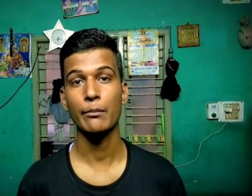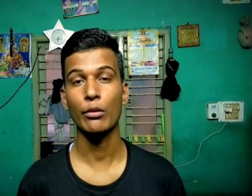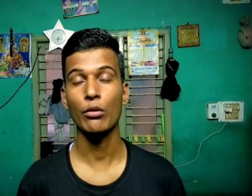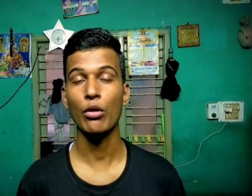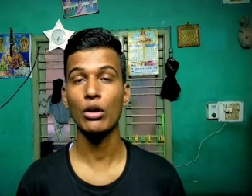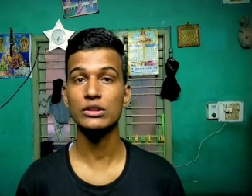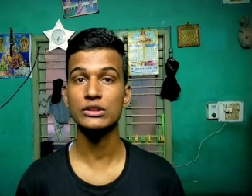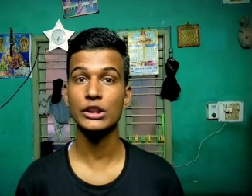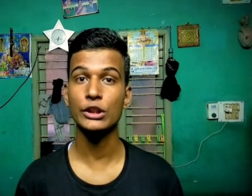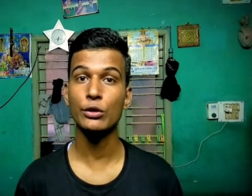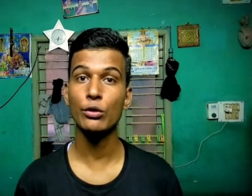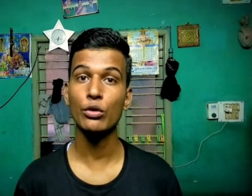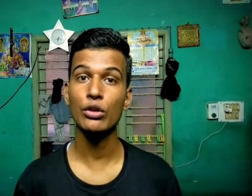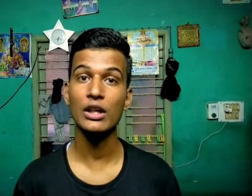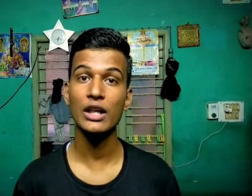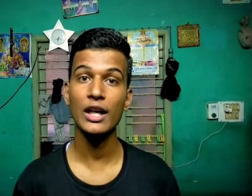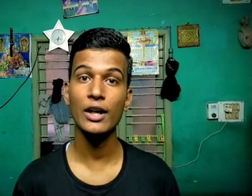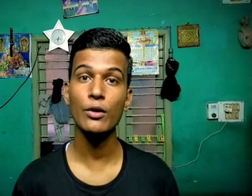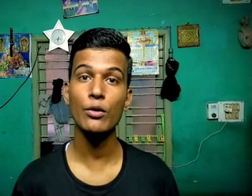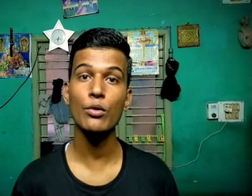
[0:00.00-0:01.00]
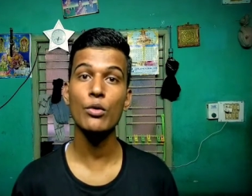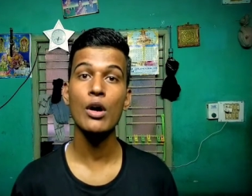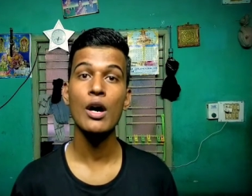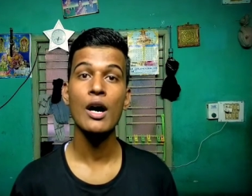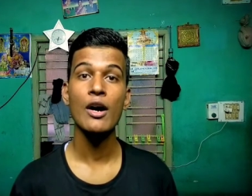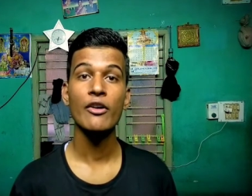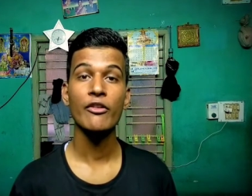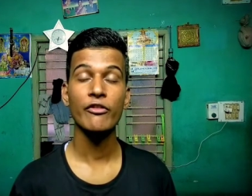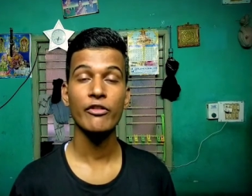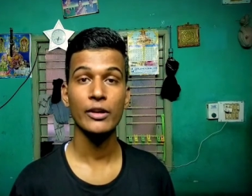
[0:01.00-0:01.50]
because it could rev
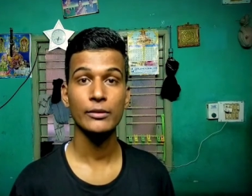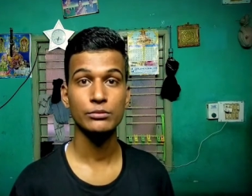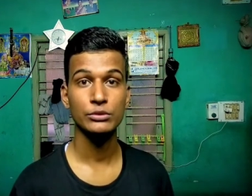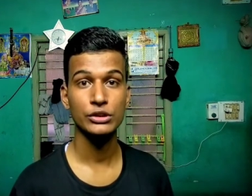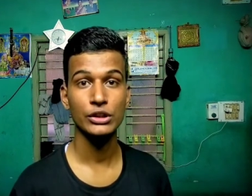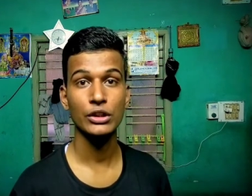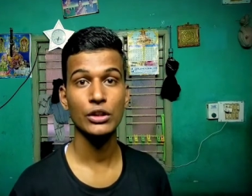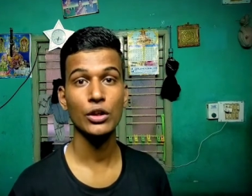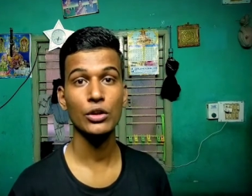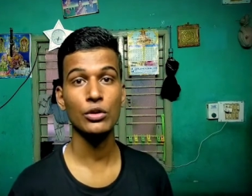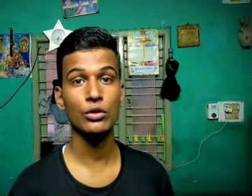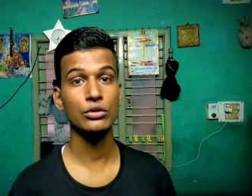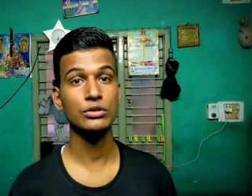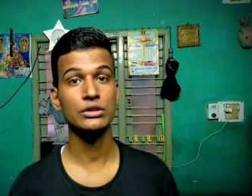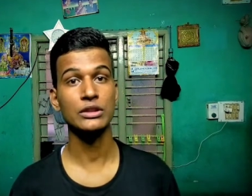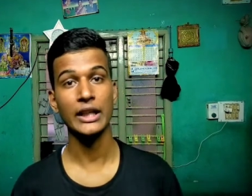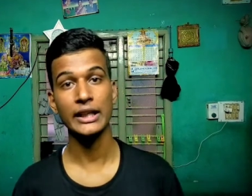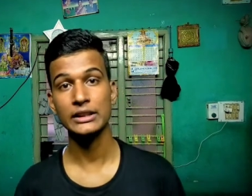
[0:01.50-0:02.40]
from zero to